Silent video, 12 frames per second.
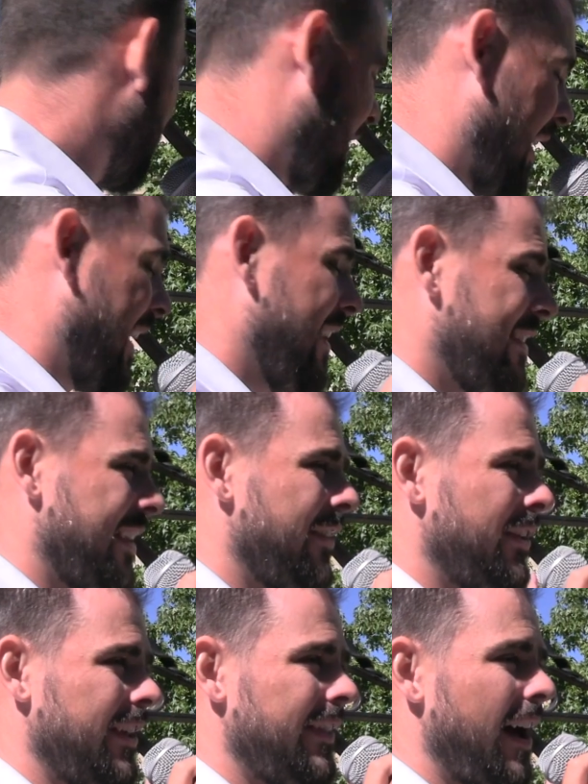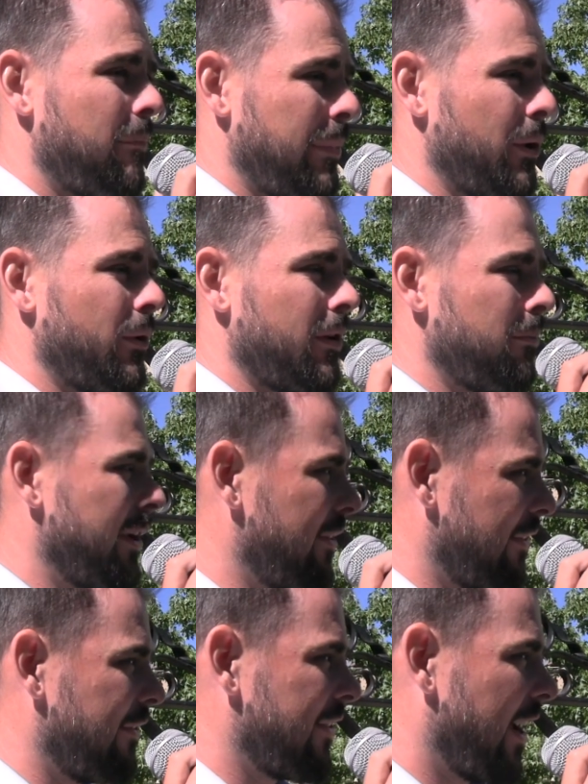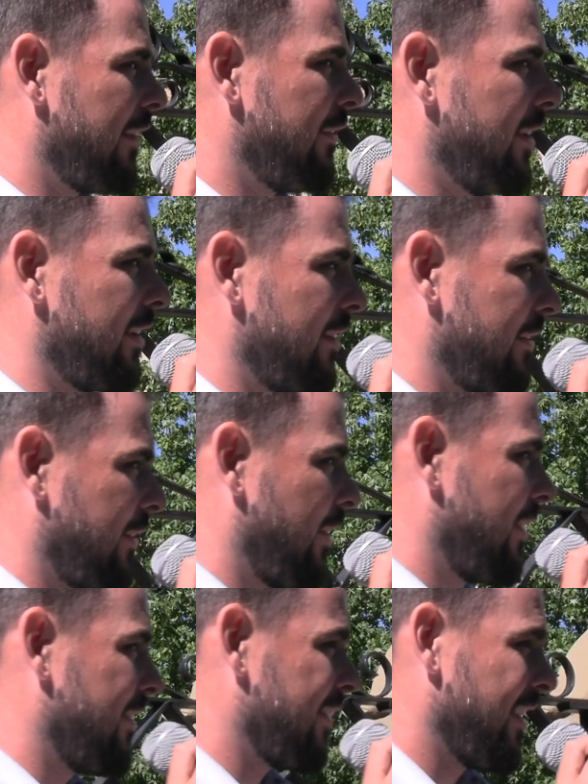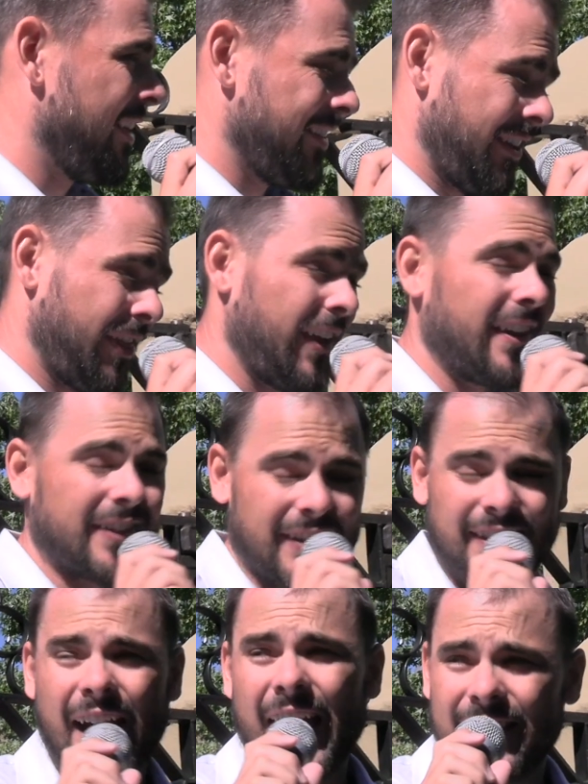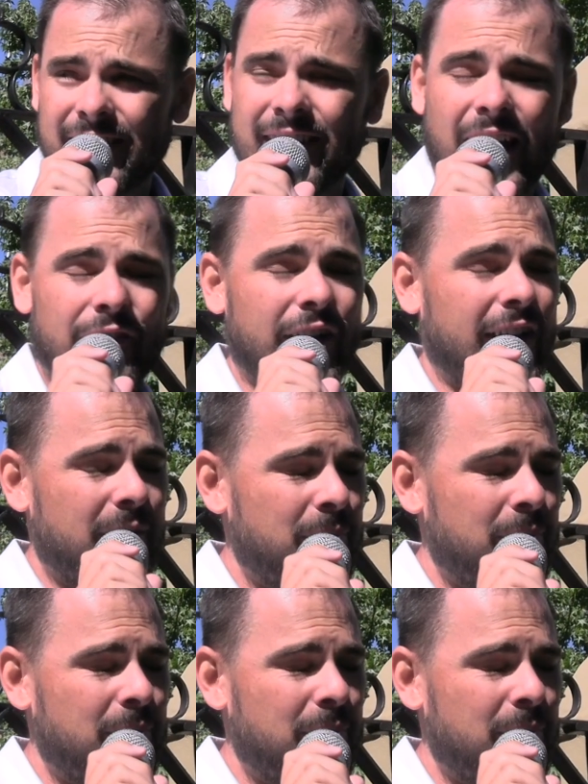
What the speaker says: that he's even in that building because of safety concerns. To think that isn't having an